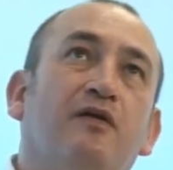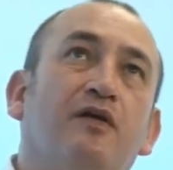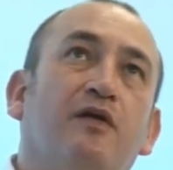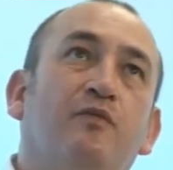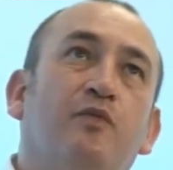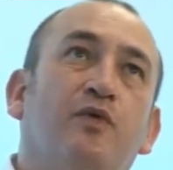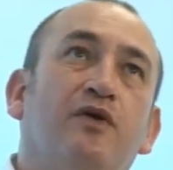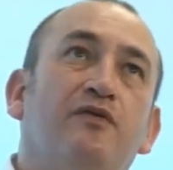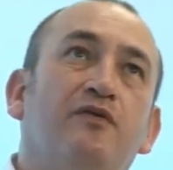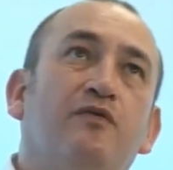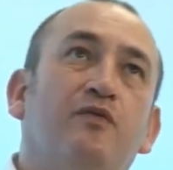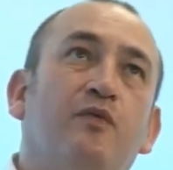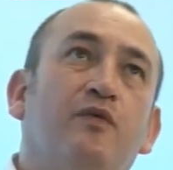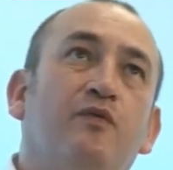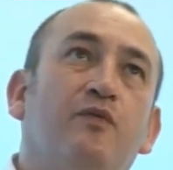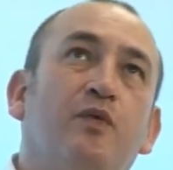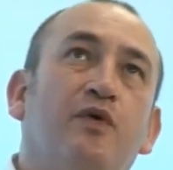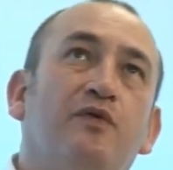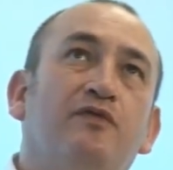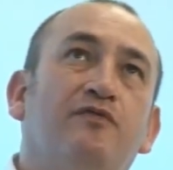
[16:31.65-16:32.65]

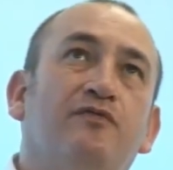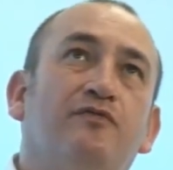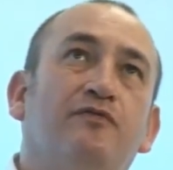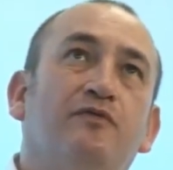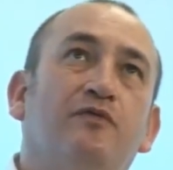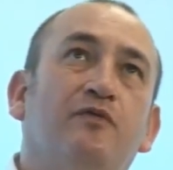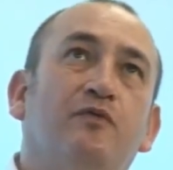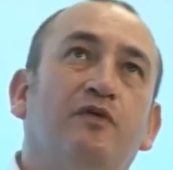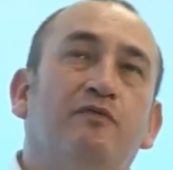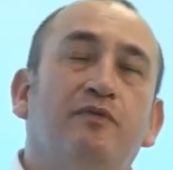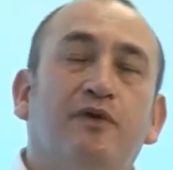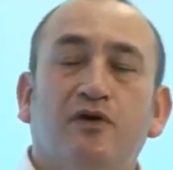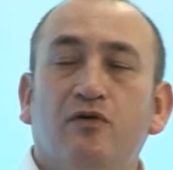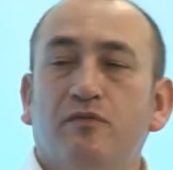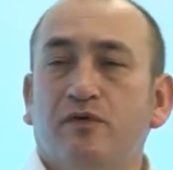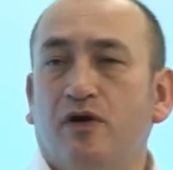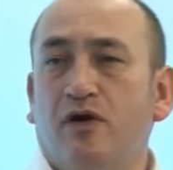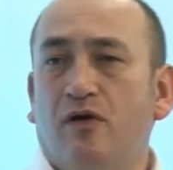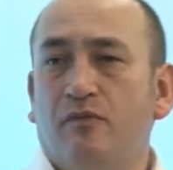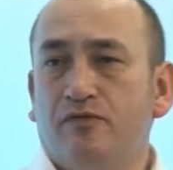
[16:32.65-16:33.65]
we've
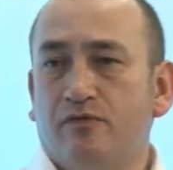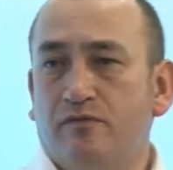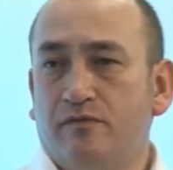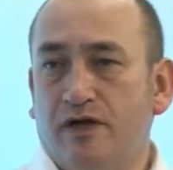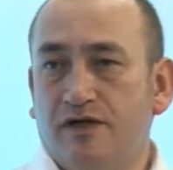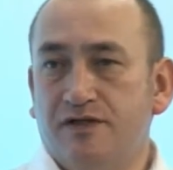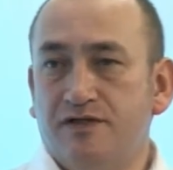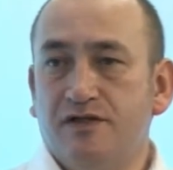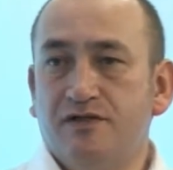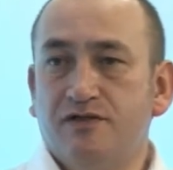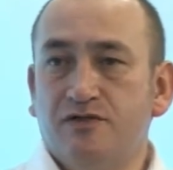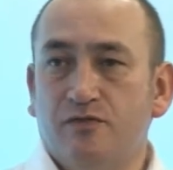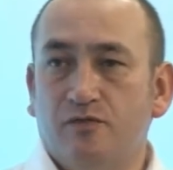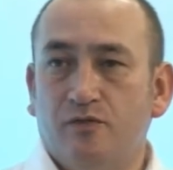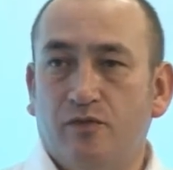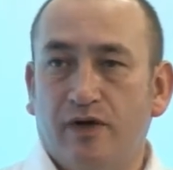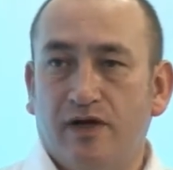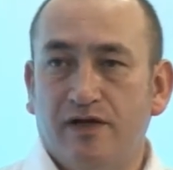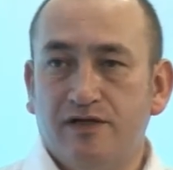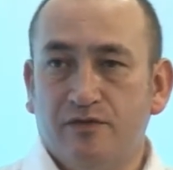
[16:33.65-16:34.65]
become compromised in
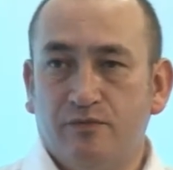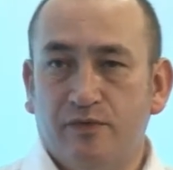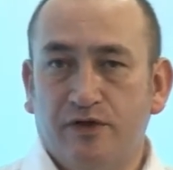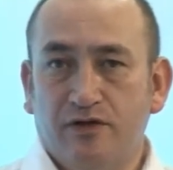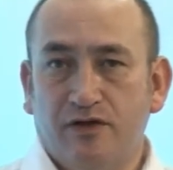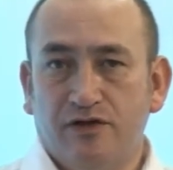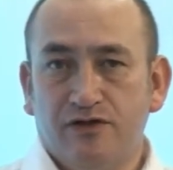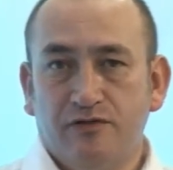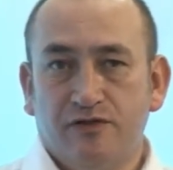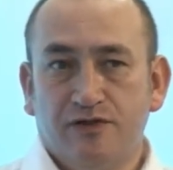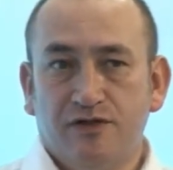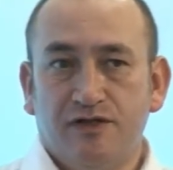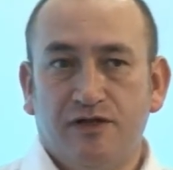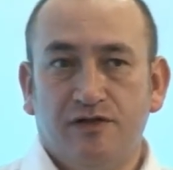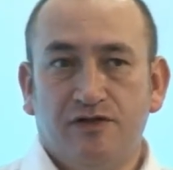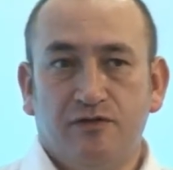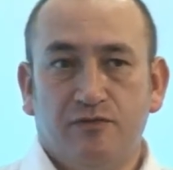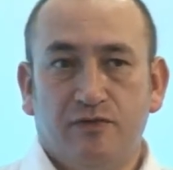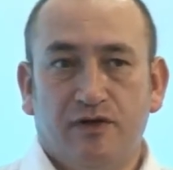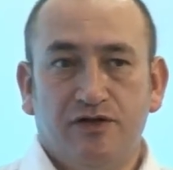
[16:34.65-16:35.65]
some ways, and we got to a
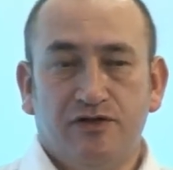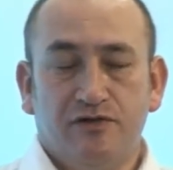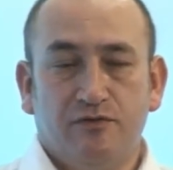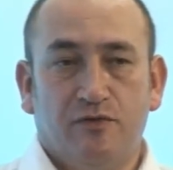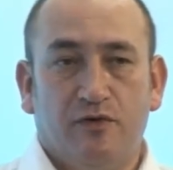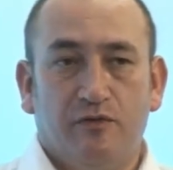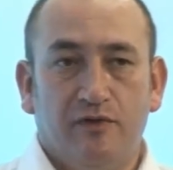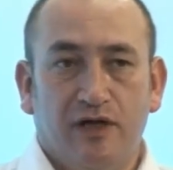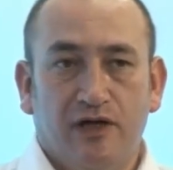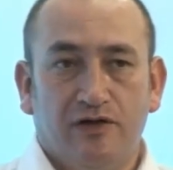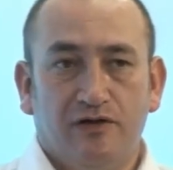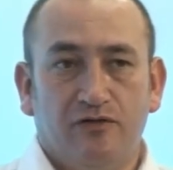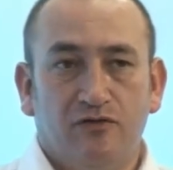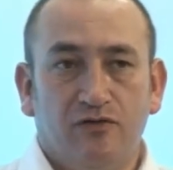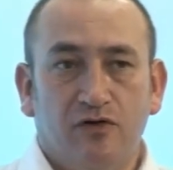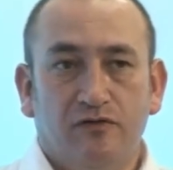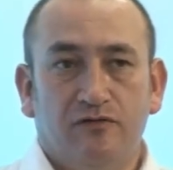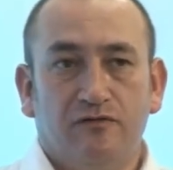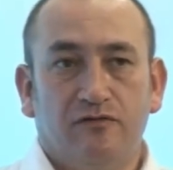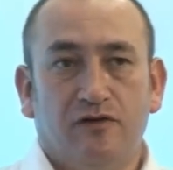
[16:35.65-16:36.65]
situation where we had an
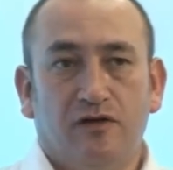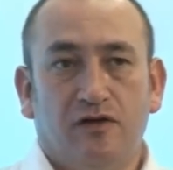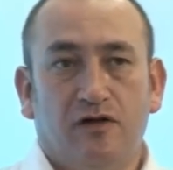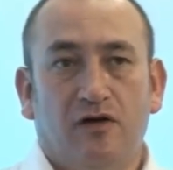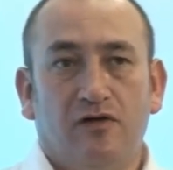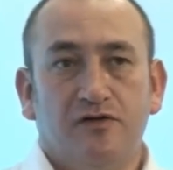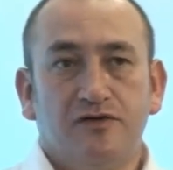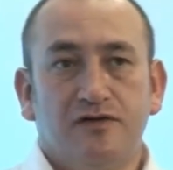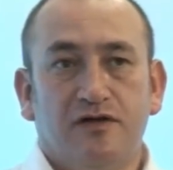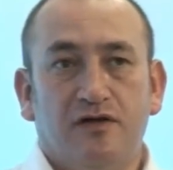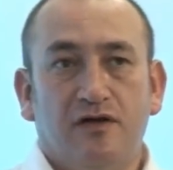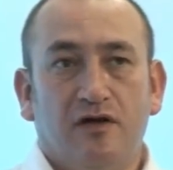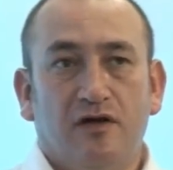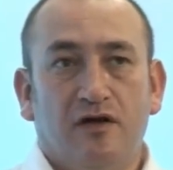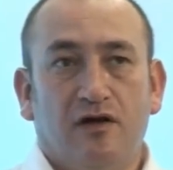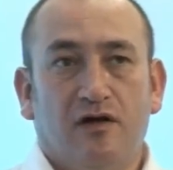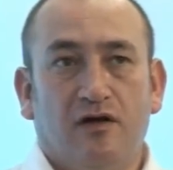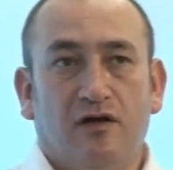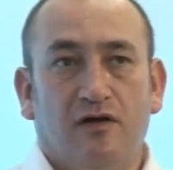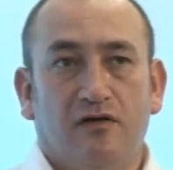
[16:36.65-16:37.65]
awful lot
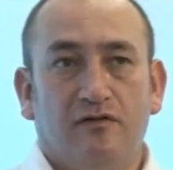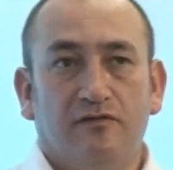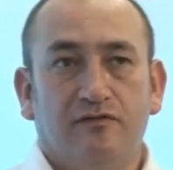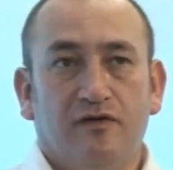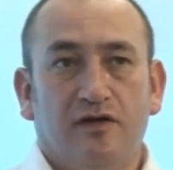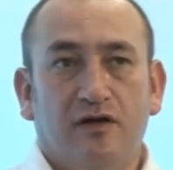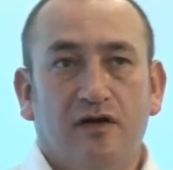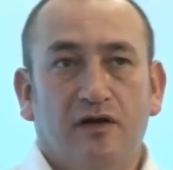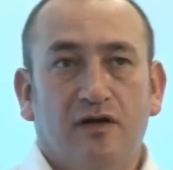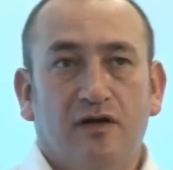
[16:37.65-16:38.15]
of